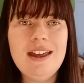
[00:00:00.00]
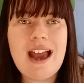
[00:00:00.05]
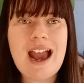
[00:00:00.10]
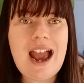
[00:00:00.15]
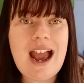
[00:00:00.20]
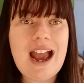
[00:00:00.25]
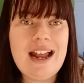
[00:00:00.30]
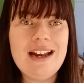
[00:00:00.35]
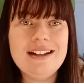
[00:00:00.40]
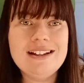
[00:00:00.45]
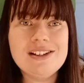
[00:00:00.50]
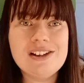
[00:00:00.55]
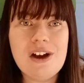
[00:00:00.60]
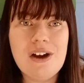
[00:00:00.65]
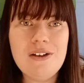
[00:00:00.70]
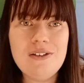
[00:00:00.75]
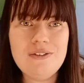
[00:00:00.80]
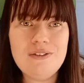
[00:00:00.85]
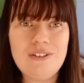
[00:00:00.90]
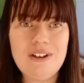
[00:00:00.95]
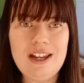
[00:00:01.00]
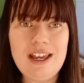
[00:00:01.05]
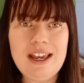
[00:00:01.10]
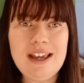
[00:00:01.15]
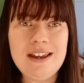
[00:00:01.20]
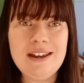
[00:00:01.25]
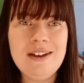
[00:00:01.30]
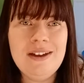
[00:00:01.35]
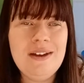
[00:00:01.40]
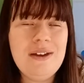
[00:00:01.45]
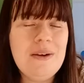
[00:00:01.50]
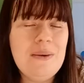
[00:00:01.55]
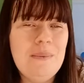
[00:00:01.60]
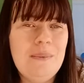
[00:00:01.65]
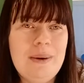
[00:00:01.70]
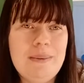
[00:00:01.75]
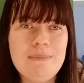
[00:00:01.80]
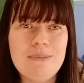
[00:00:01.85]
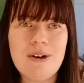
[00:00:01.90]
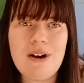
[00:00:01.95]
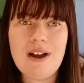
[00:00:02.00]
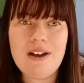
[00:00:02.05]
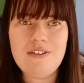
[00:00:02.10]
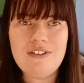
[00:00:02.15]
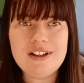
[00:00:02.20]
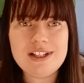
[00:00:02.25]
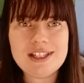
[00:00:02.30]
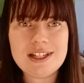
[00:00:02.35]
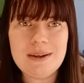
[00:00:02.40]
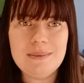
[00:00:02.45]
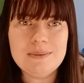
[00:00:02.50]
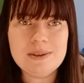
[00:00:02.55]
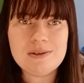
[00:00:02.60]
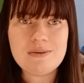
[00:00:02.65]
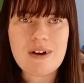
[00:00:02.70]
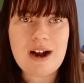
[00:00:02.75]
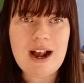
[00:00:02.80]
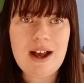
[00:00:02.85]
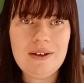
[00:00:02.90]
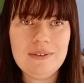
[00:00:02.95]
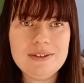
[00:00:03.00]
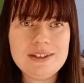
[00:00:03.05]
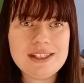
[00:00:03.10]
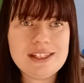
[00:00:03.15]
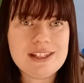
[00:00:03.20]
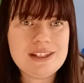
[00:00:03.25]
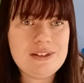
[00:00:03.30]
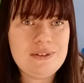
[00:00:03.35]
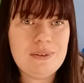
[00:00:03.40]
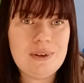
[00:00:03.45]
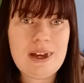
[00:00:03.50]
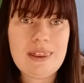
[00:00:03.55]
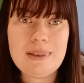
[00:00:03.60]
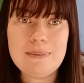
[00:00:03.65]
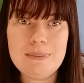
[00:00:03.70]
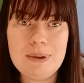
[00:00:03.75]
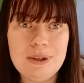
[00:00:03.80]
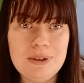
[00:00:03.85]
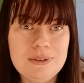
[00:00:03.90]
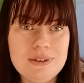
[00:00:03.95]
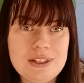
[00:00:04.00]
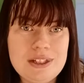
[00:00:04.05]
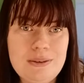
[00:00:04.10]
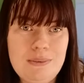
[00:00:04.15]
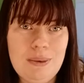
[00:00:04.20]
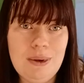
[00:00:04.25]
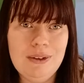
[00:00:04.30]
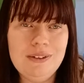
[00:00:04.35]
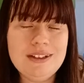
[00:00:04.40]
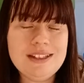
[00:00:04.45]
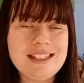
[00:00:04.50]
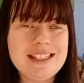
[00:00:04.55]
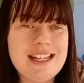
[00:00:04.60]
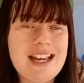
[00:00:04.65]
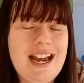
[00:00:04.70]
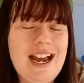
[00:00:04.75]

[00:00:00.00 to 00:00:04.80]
and hopefully when Breyerfest comes round you'll get the models you want.